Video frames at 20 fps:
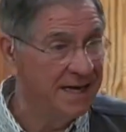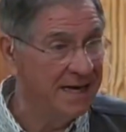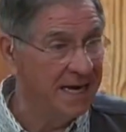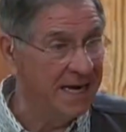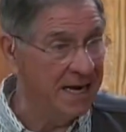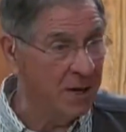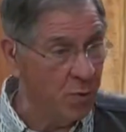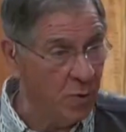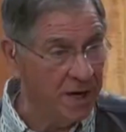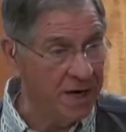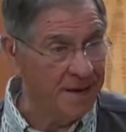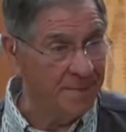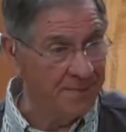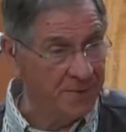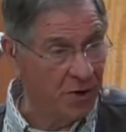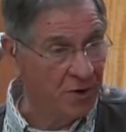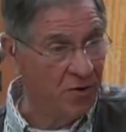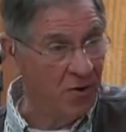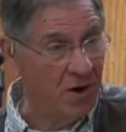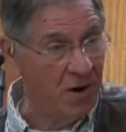and he went up
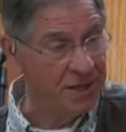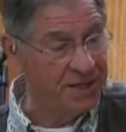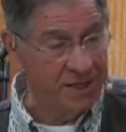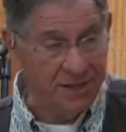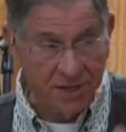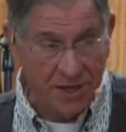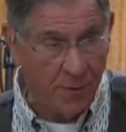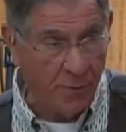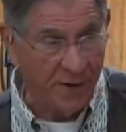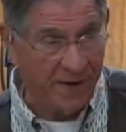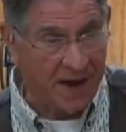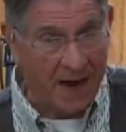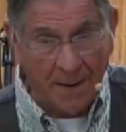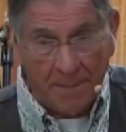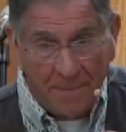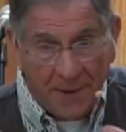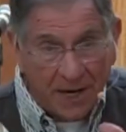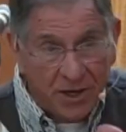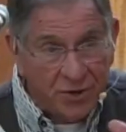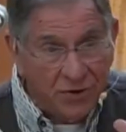the cross. We've got a
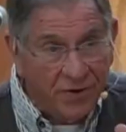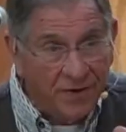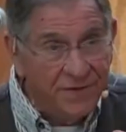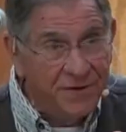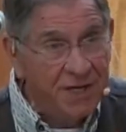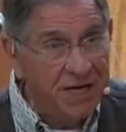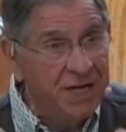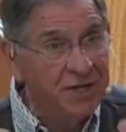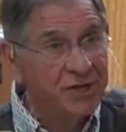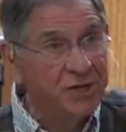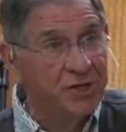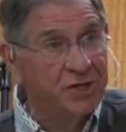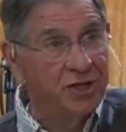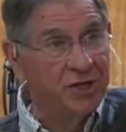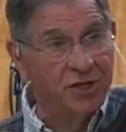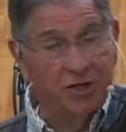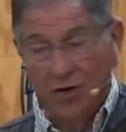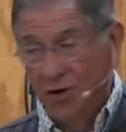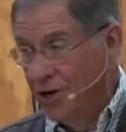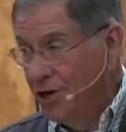picture of Jesus
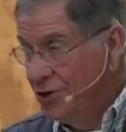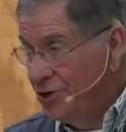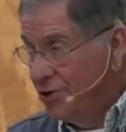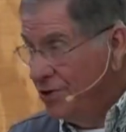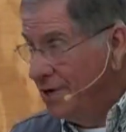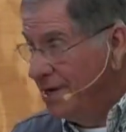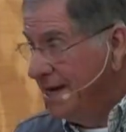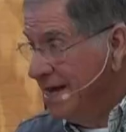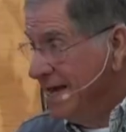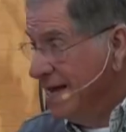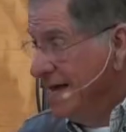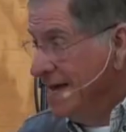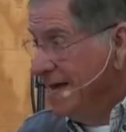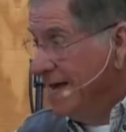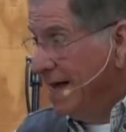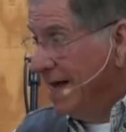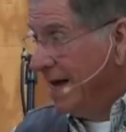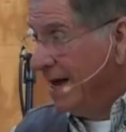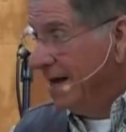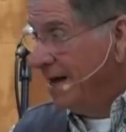that's going to do it
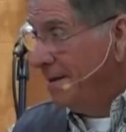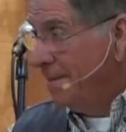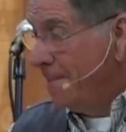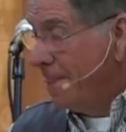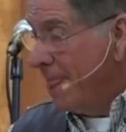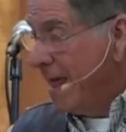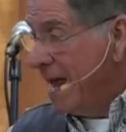um,